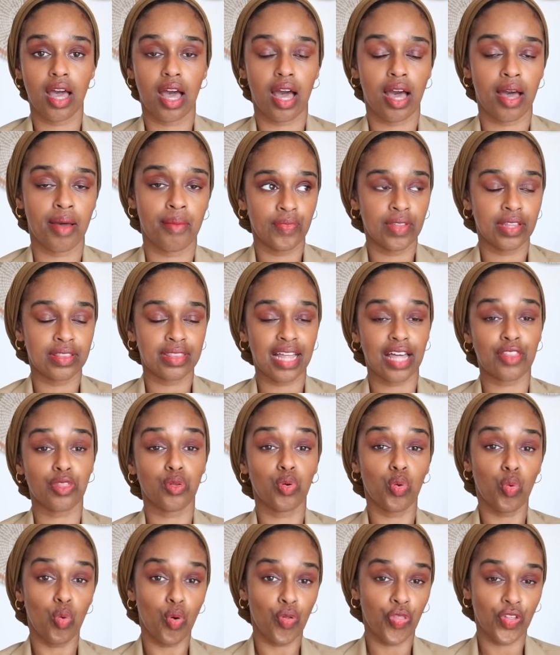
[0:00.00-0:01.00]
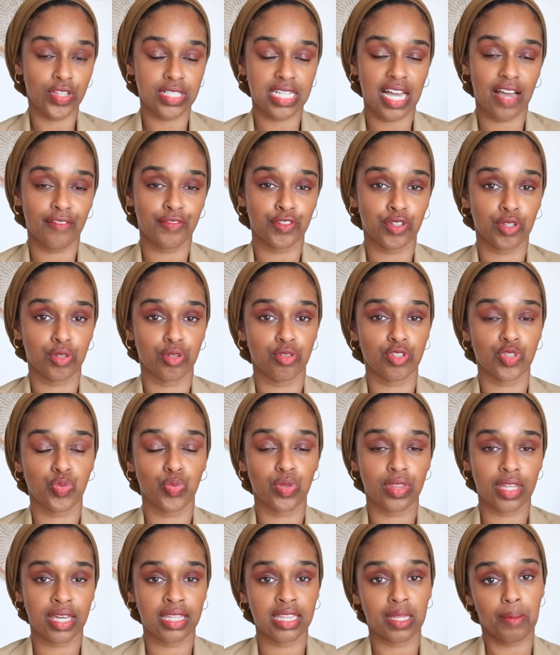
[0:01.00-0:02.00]
that the authors have used
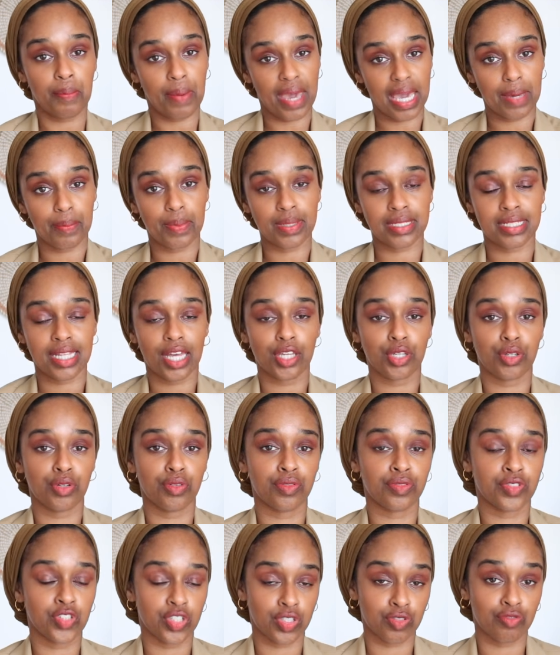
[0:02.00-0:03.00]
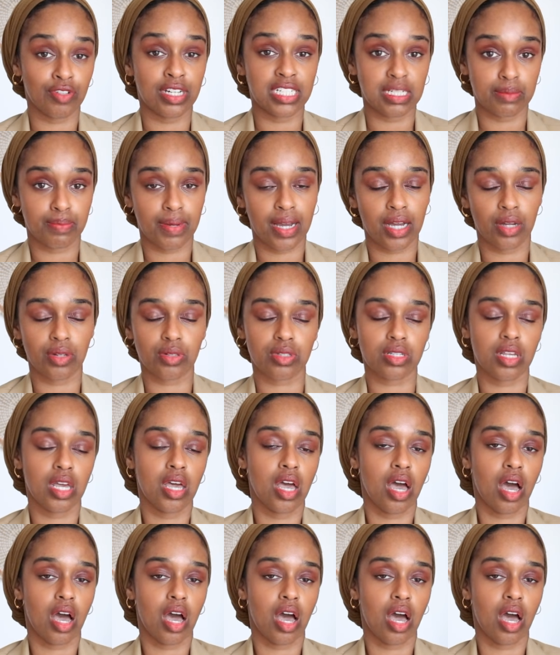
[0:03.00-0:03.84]
within the papers that you've just read about.